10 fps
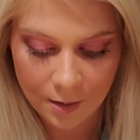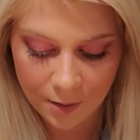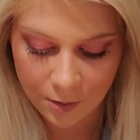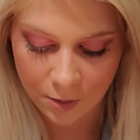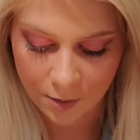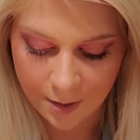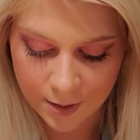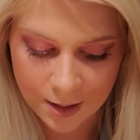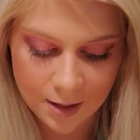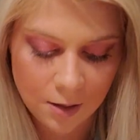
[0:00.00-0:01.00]
Cool, that was
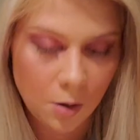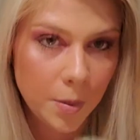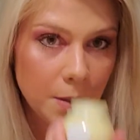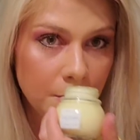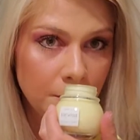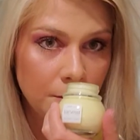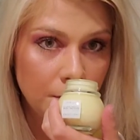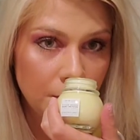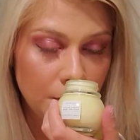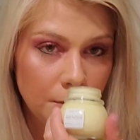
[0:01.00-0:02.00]
easy to open.
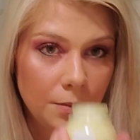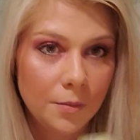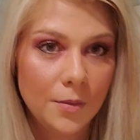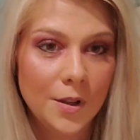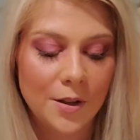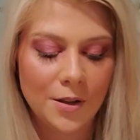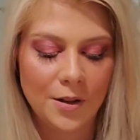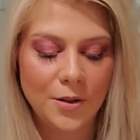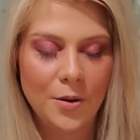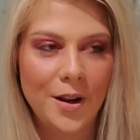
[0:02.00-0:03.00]

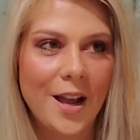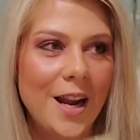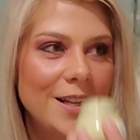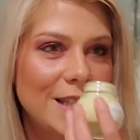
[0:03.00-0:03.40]
So it kind of